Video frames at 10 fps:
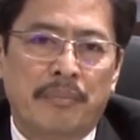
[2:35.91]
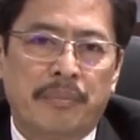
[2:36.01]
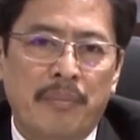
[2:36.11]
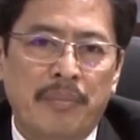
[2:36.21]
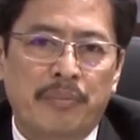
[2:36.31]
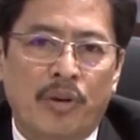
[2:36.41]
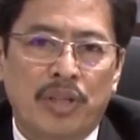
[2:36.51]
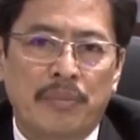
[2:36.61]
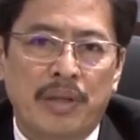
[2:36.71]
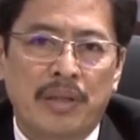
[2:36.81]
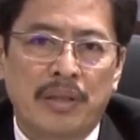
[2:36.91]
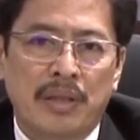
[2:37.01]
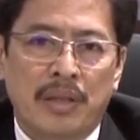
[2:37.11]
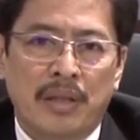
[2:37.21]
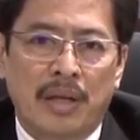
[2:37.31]
public procurement,
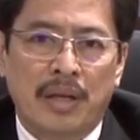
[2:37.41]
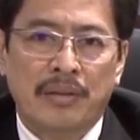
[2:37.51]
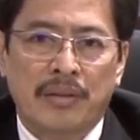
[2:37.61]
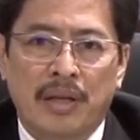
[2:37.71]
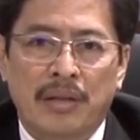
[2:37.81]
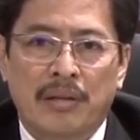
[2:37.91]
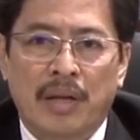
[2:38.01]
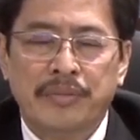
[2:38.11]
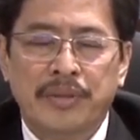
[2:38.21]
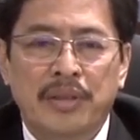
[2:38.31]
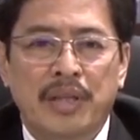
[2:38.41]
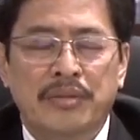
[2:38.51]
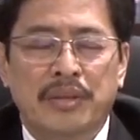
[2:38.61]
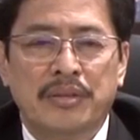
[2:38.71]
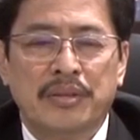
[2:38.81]
and grand corruption
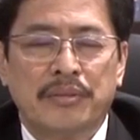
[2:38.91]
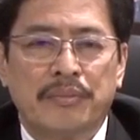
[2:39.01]
cases.